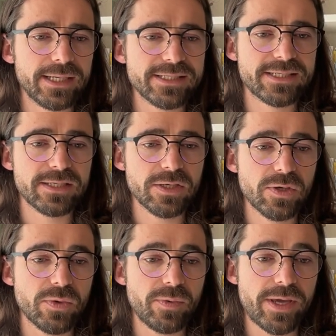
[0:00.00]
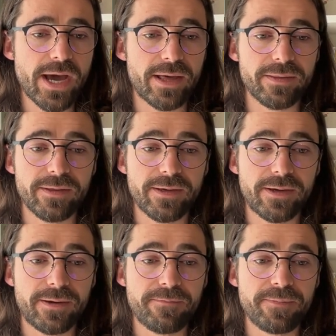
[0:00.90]
So yeah,
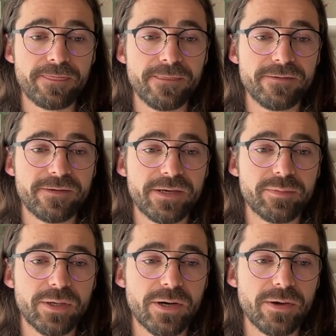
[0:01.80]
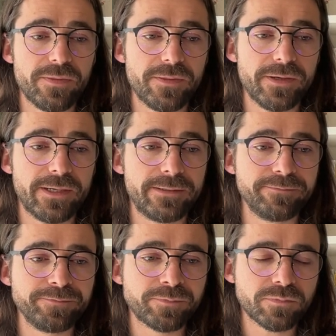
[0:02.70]
the, um, the thing about
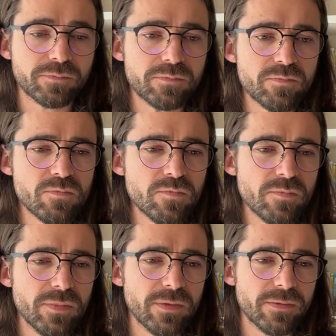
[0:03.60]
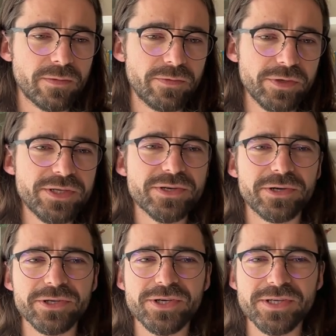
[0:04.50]
um,
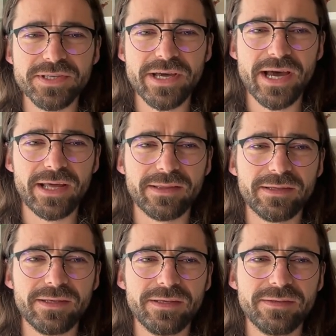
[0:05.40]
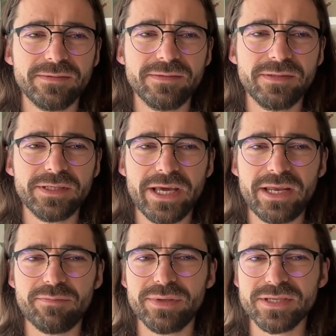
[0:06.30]
research is that it in
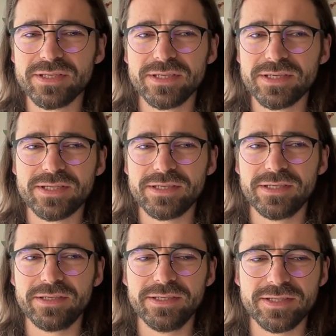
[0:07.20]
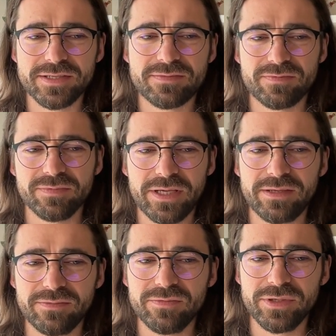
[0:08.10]
any business it is
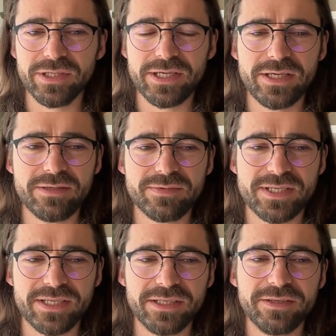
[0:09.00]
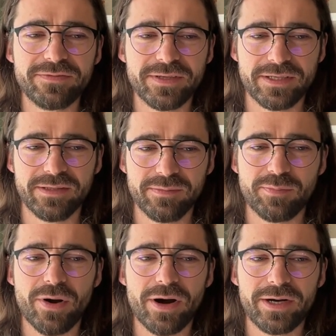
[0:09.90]
like really
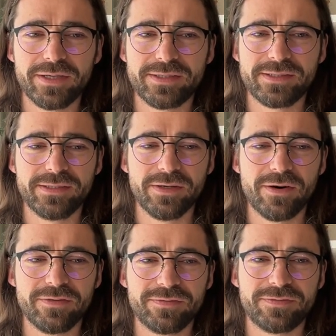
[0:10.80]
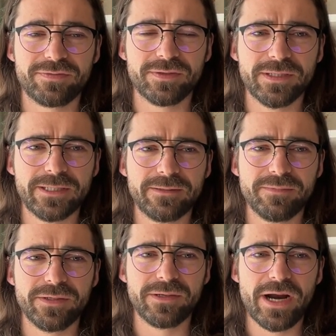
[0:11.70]
significant part of uh,
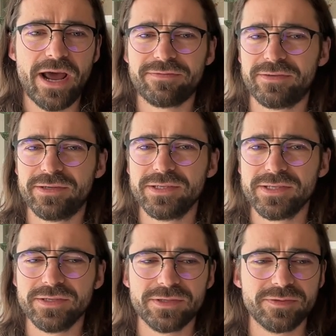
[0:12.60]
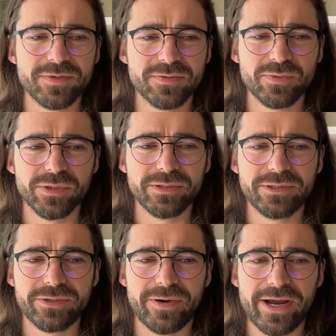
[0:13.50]
their efforts in terms of what
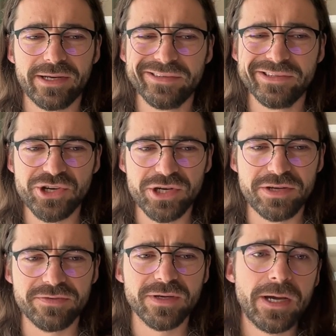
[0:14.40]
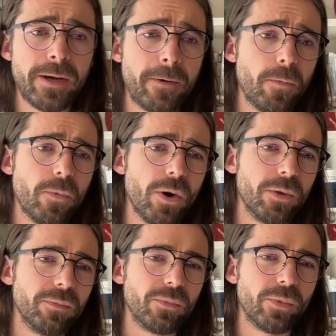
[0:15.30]
they're trying to achieve
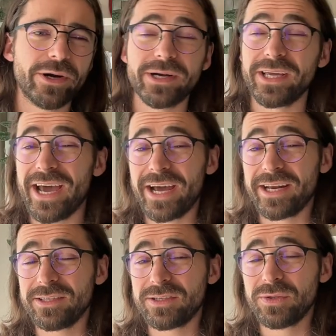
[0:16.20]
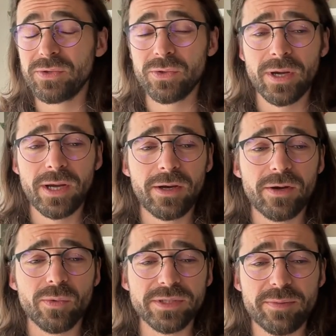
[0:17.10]
what where are they heading to
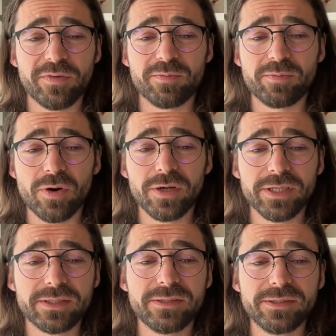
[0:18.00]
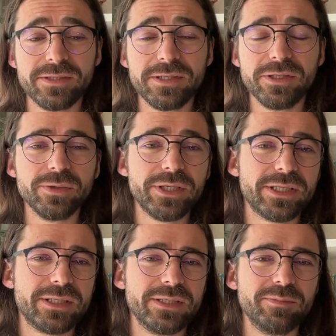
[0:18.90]
what type of product are they
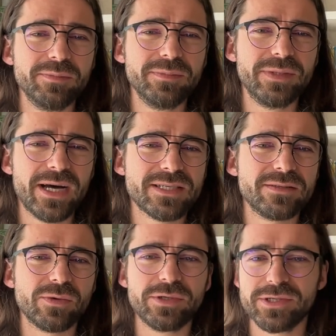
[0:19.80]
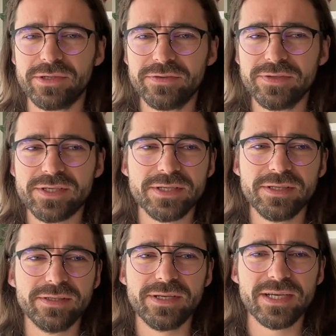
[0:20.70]
doing and it doesn't or service it
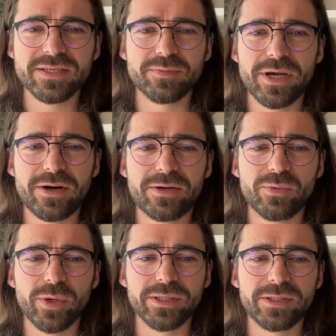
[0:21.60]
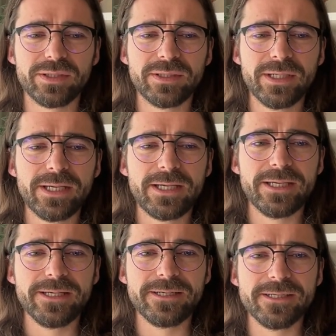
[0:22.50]
then doesn't matter whether
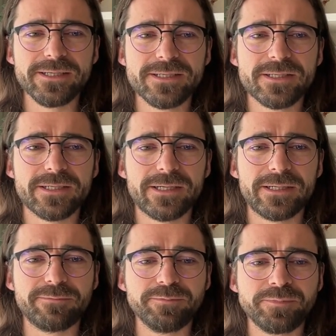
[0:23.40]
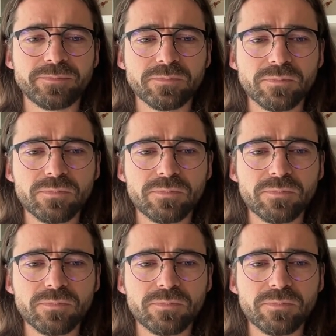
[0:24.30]
it is um